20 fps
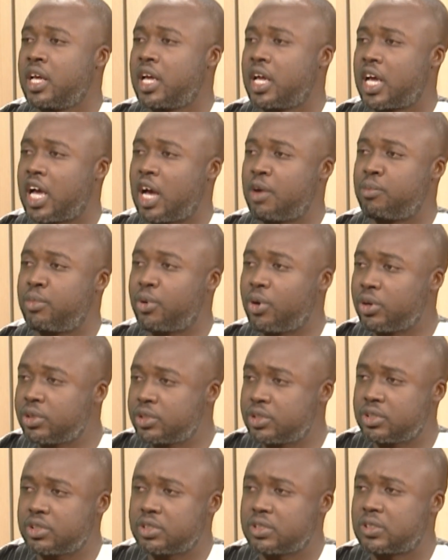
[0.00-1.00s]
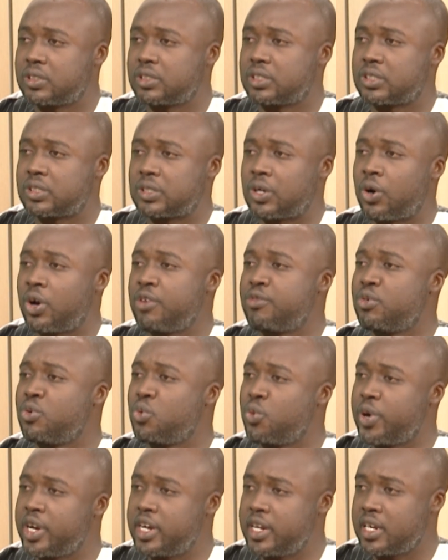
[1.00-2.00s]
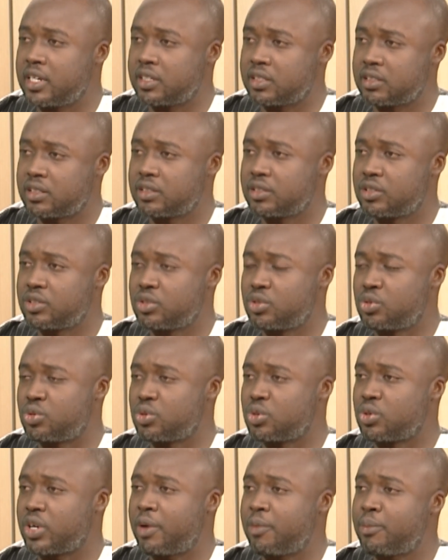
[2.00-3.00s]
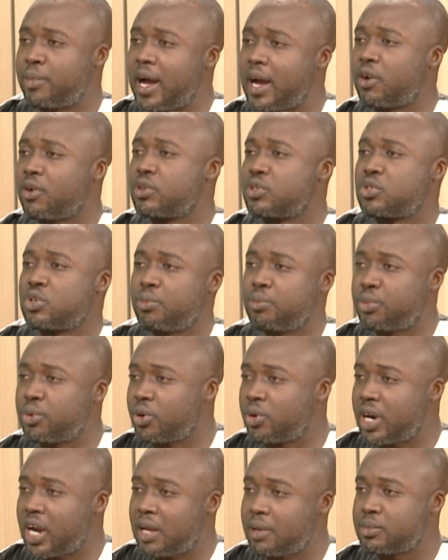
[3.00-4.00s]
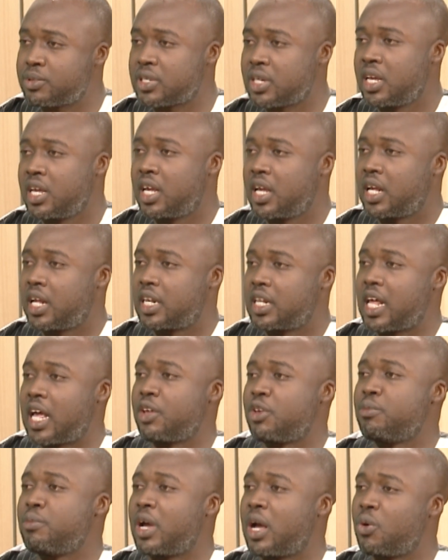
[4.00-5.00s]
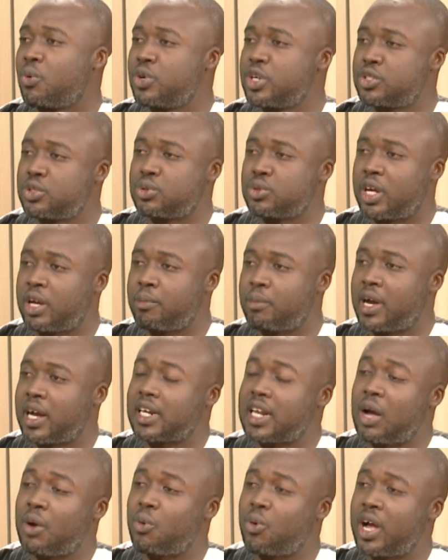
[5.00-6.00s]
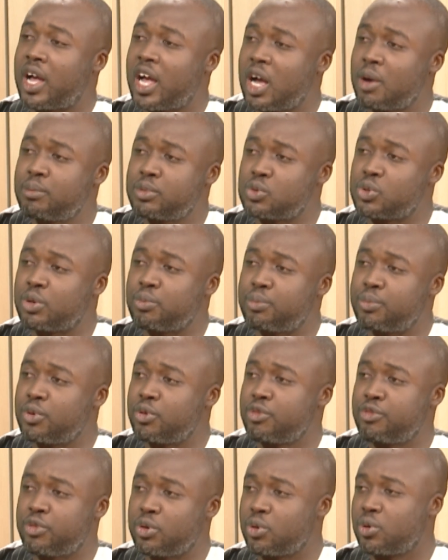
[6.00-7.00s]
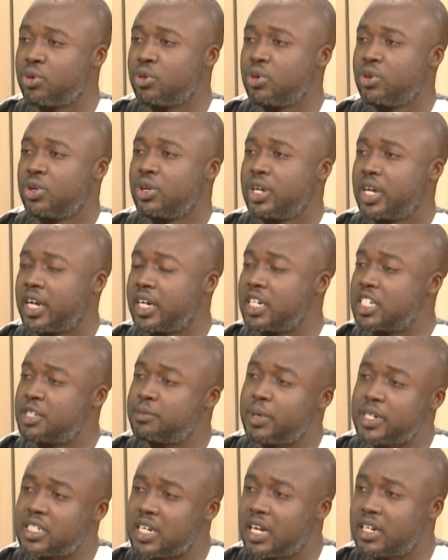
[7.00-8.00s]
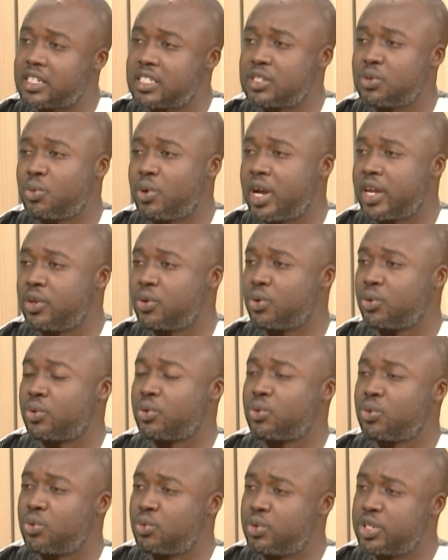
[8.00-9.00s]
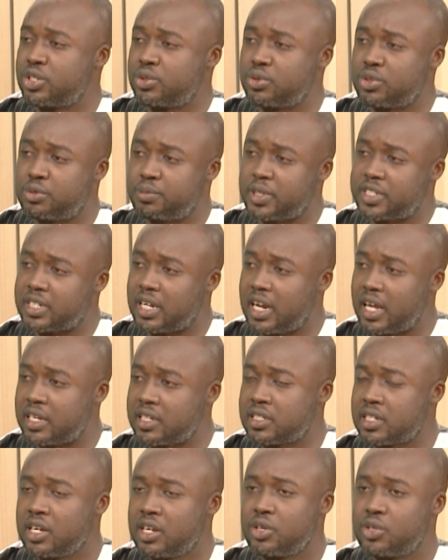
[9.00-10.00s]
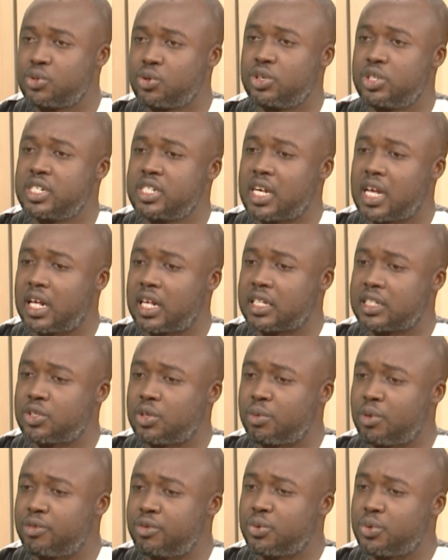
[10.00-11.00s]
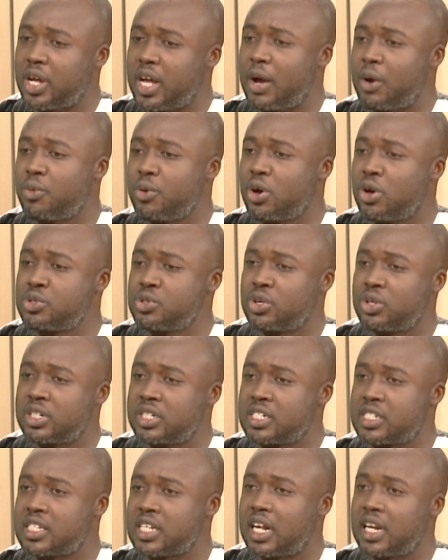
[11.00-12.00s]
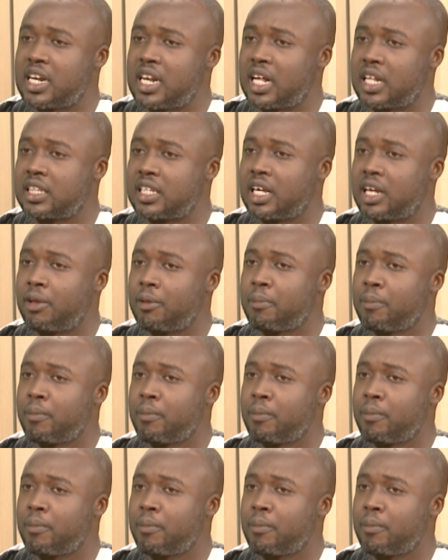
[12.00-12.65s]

abroad or even within to embark on some programs that you may wish to embark that will help to improve you in the specialty where you wish to specialize. So these are some of the, and we also understand that